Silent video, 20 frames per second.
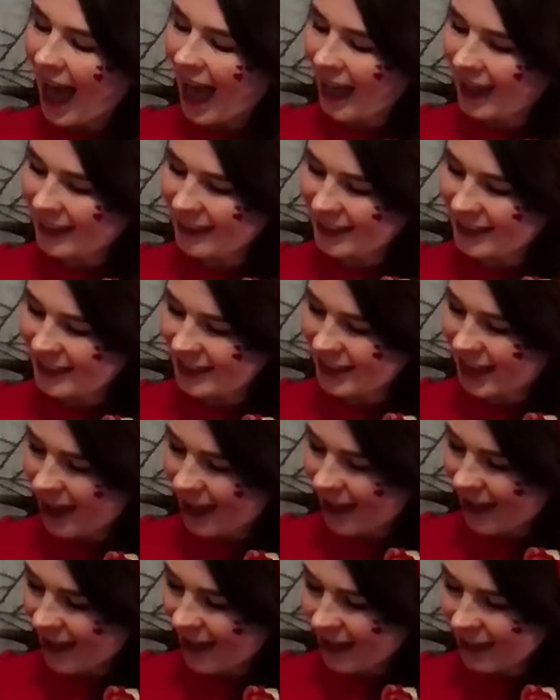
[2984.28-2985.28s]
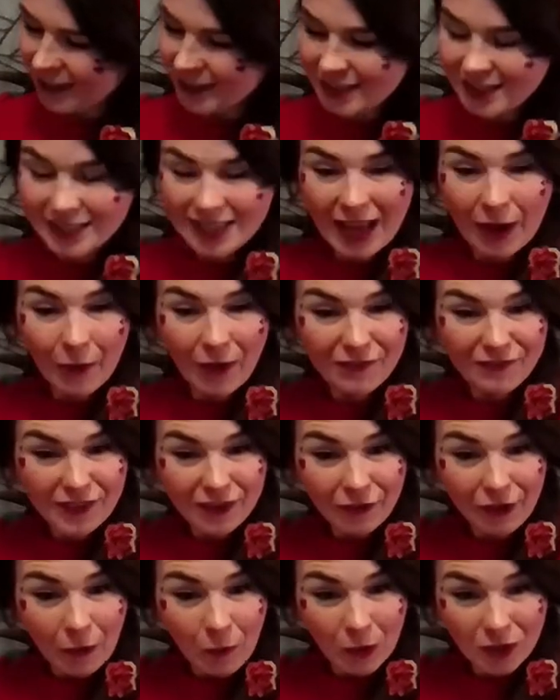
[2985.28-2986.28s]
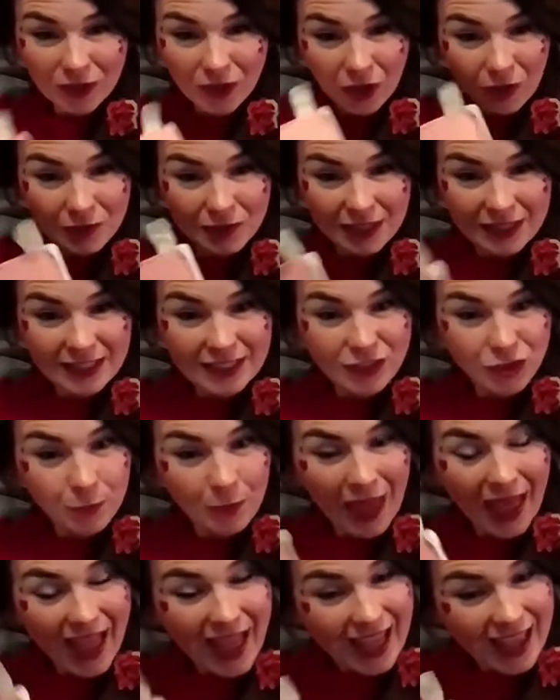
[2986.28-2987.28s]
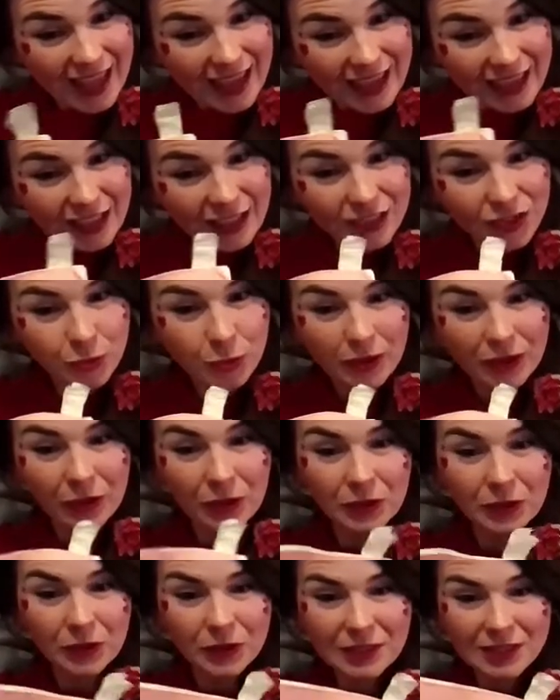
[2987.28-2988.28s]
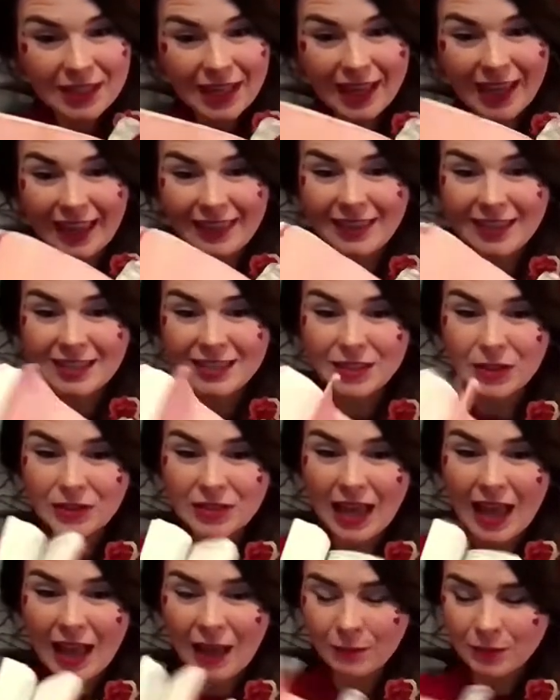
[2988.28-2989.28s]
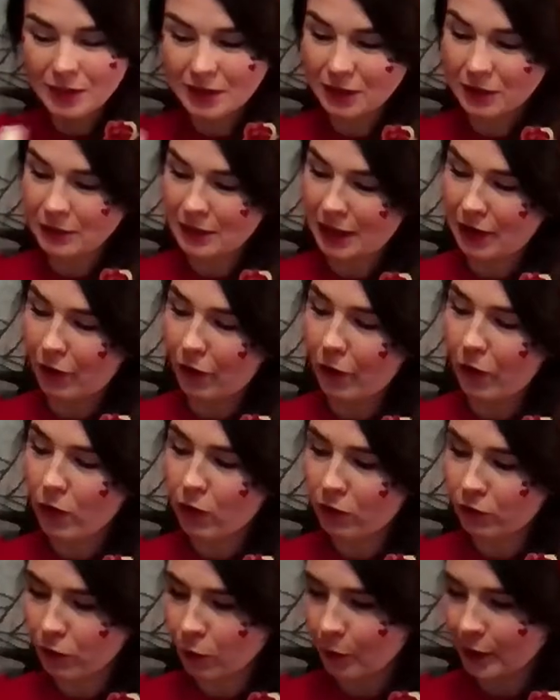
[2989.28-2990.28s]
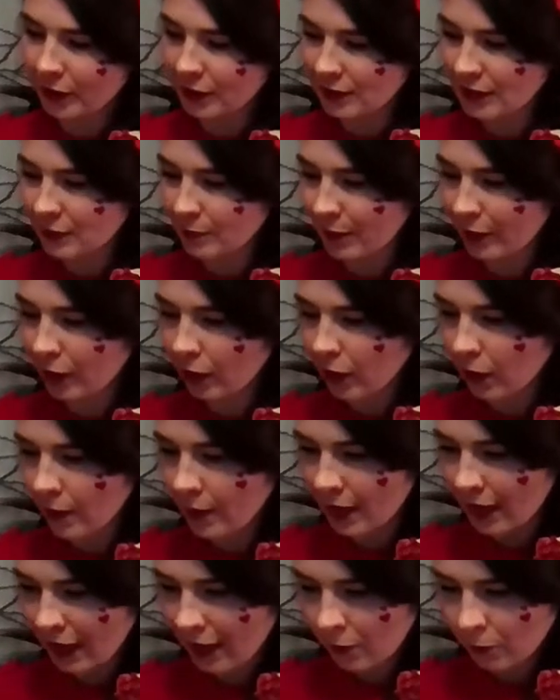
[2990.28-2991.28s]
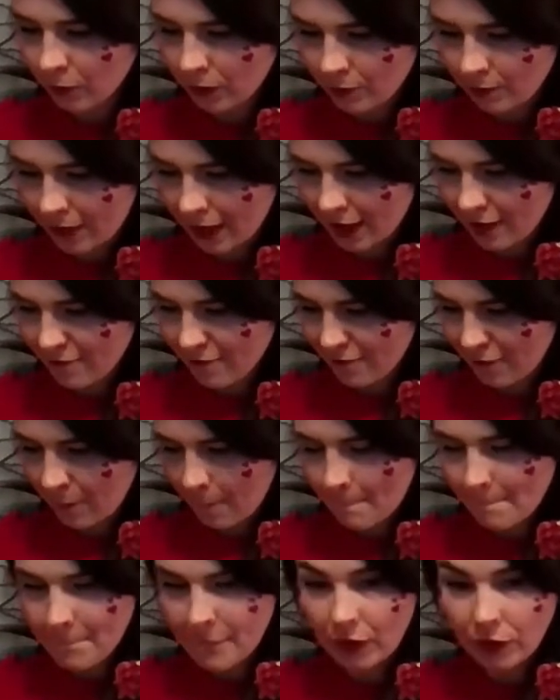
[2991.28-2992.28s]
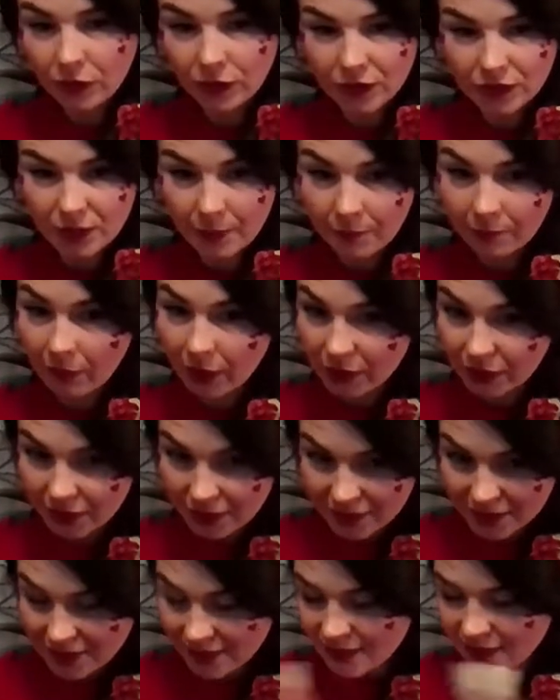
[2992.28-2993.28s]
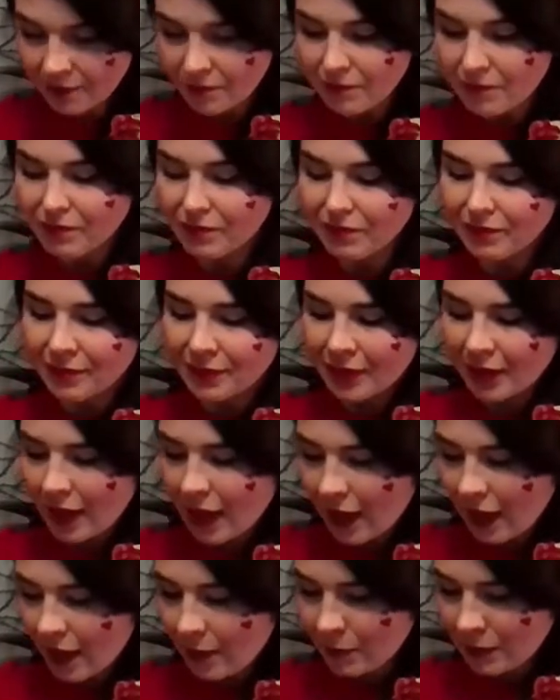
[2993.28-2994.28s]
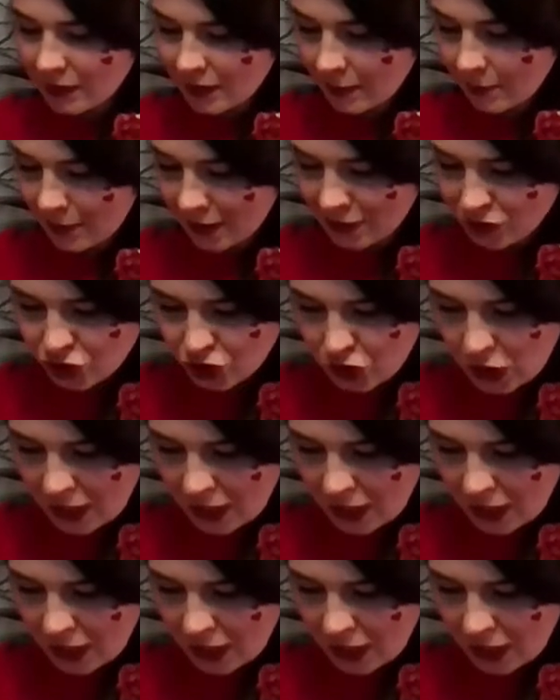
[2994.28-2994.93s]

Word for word: And uh, this is how I figure out what goes on each page, what it all looks like. And this looks absolutely awful because it's been going out with me for months and months. Um, as I make